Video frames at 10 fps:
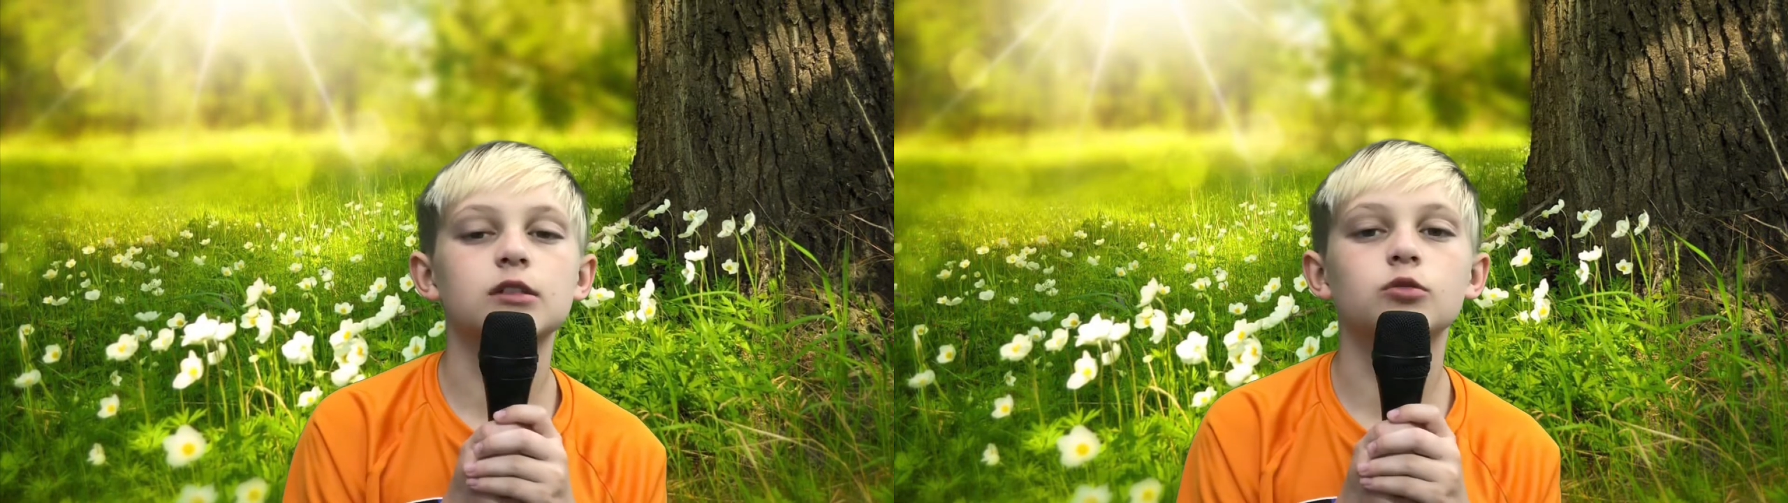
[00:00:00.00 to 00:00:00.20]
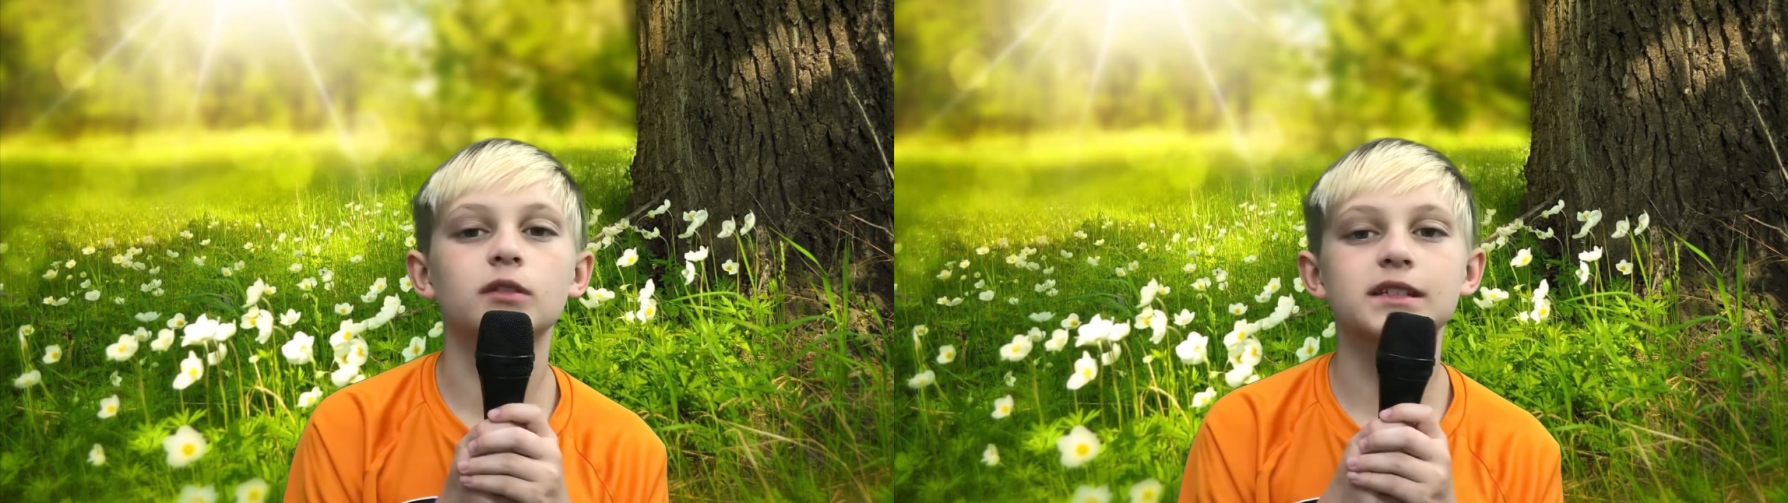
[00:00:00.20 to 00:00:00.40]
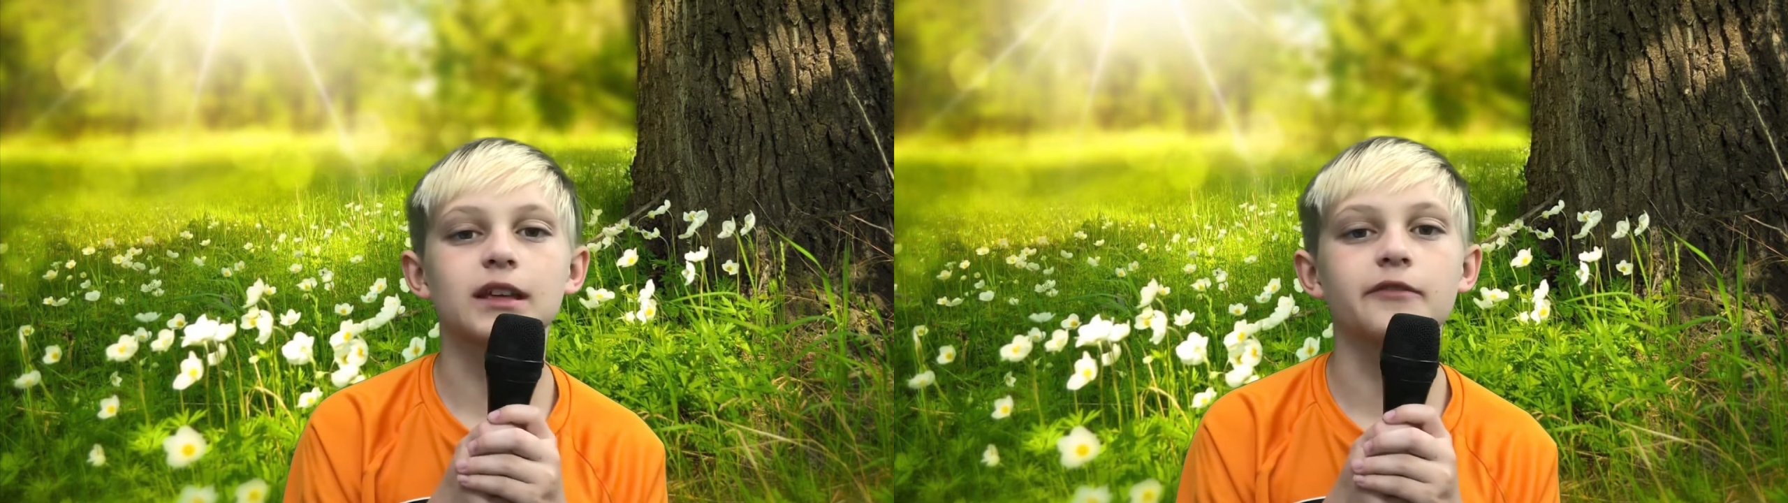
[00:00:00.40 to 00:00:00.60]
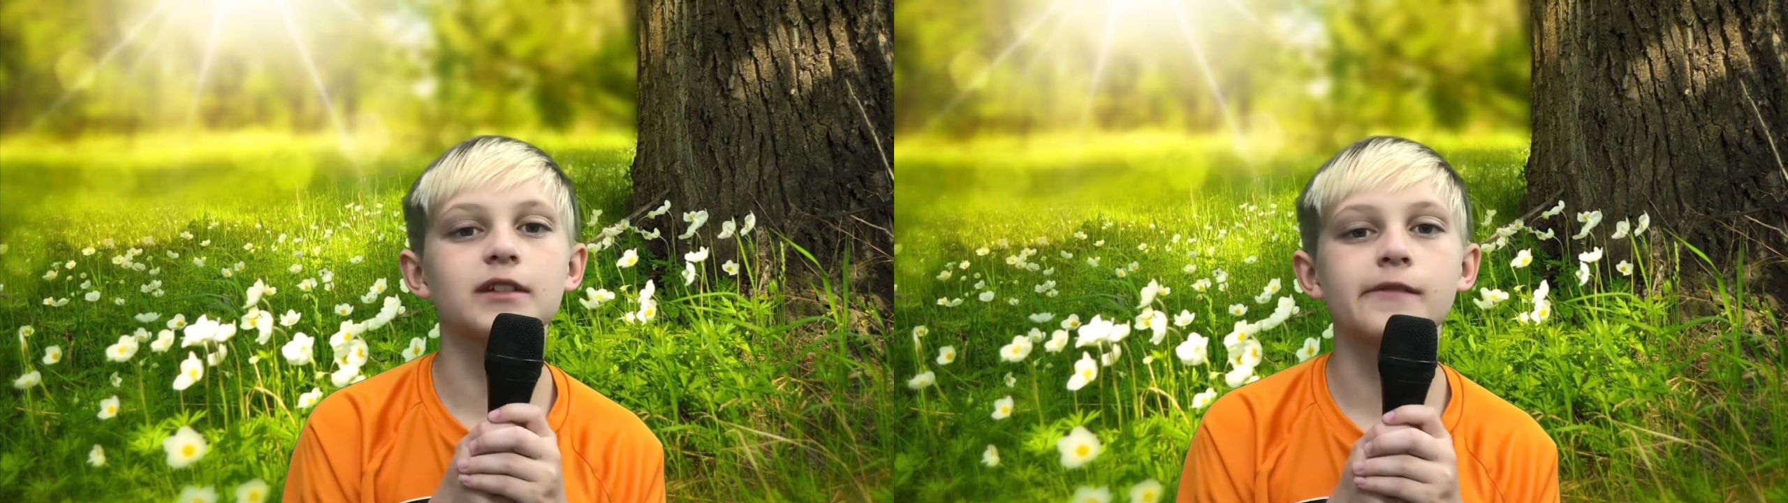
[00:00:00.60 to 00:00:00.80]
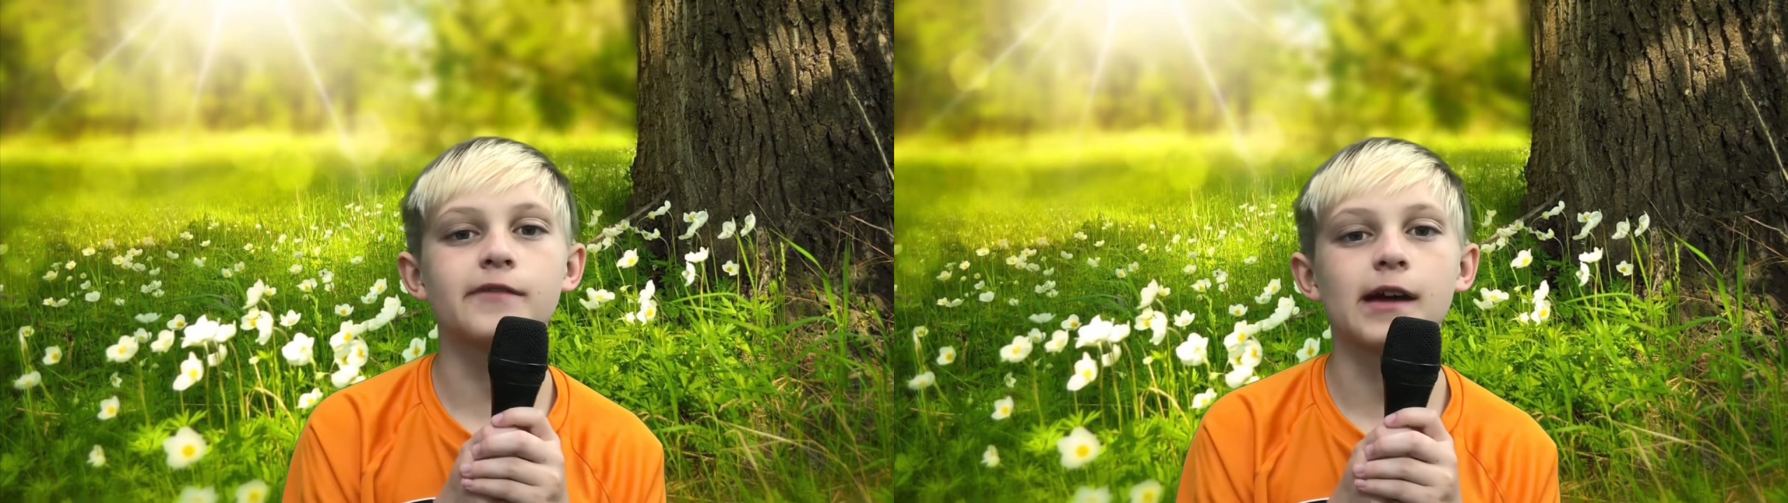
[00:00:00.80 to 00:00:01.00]
cool
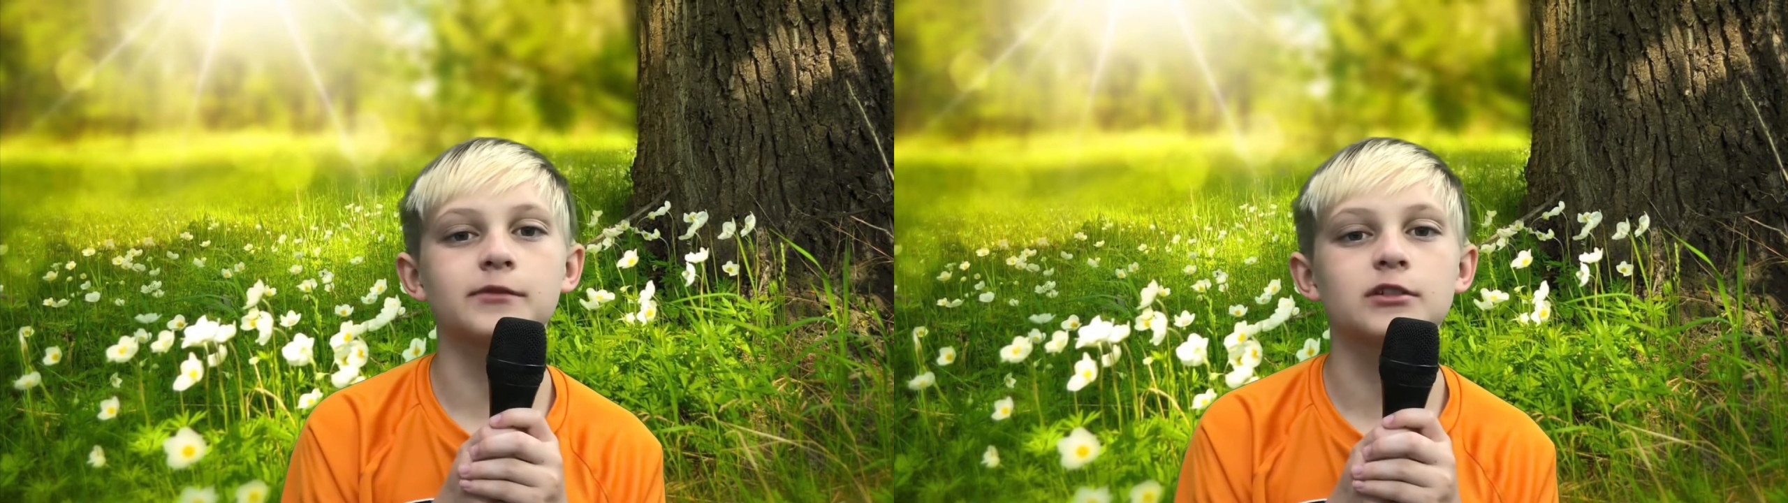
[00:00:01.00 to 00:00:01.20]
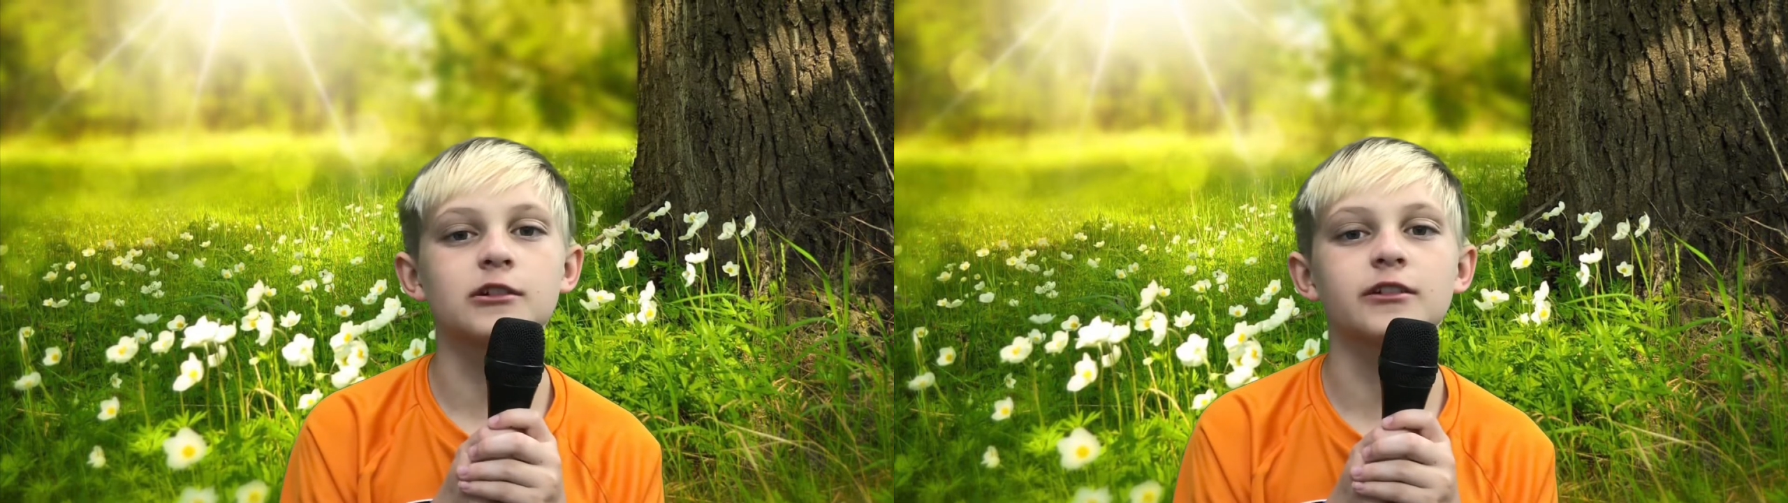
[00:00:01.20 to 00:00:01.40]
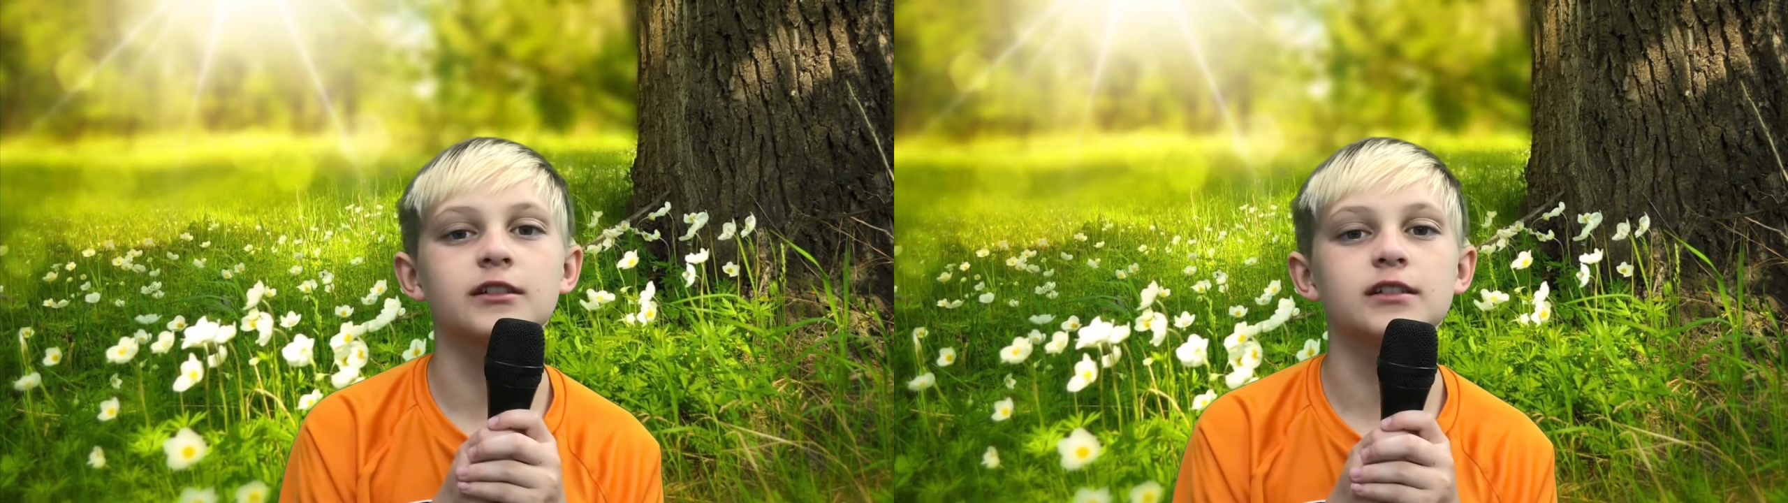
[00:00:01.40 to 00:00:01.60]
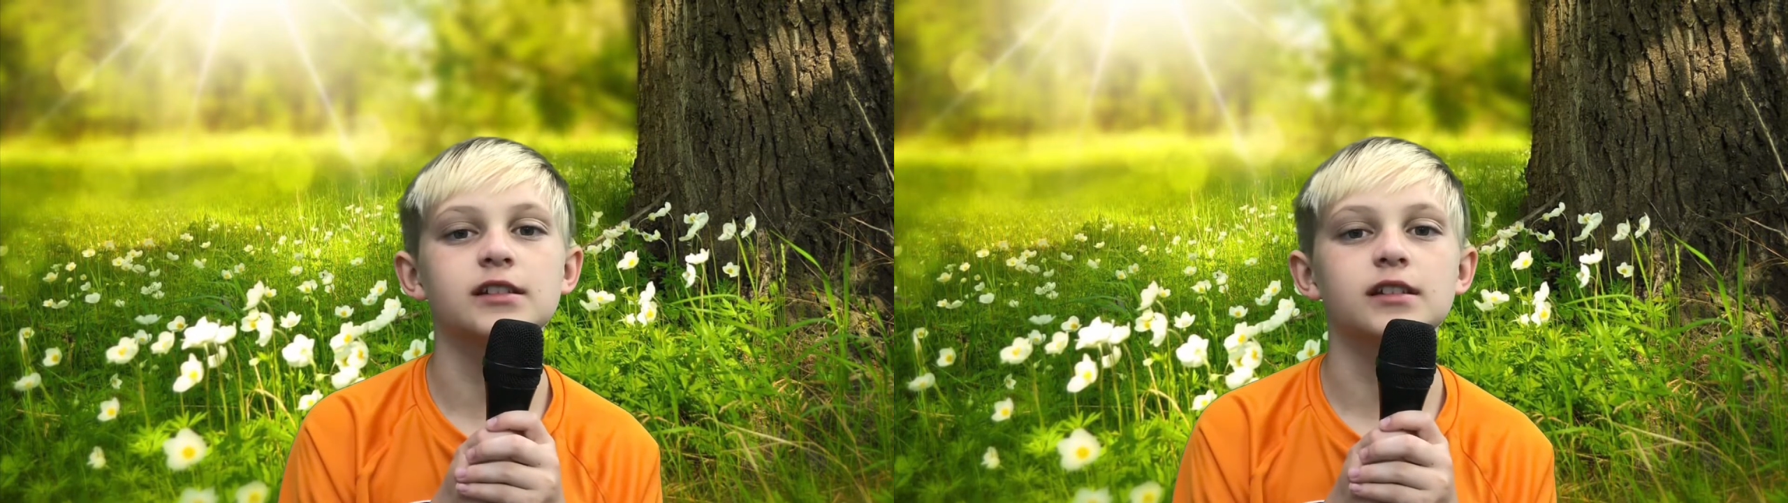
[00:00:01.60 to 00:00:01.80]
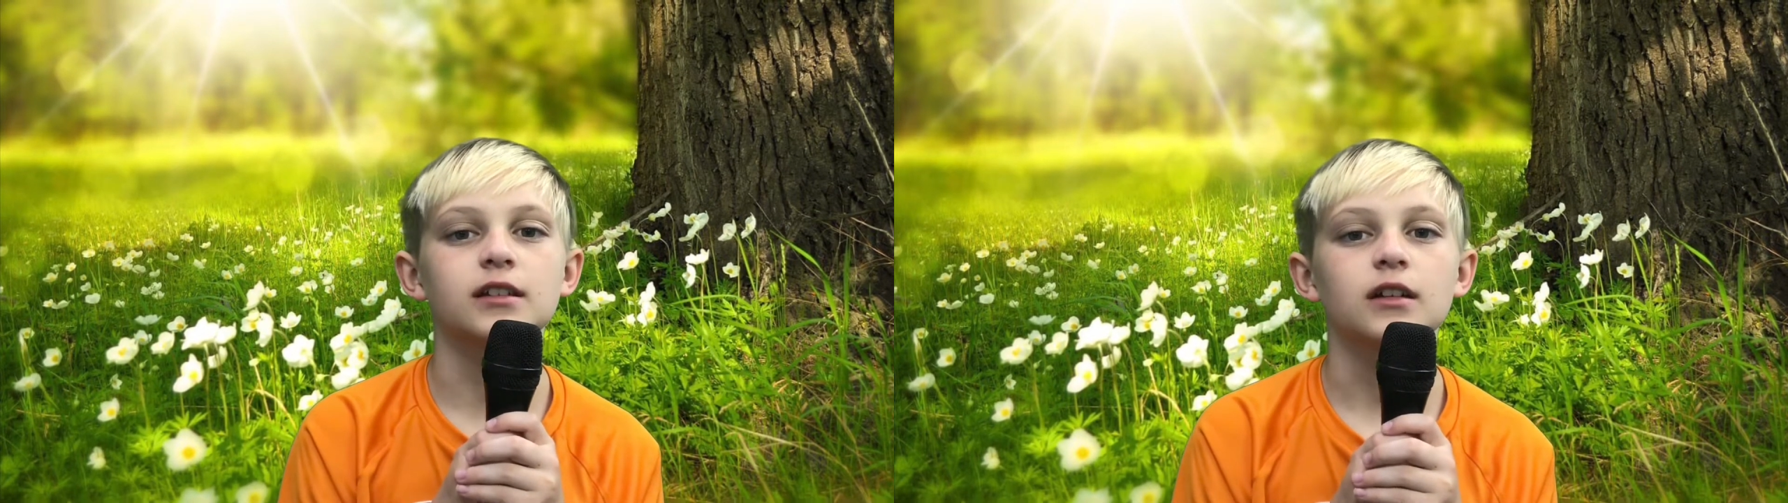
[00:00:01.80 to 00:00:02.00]
75 degrees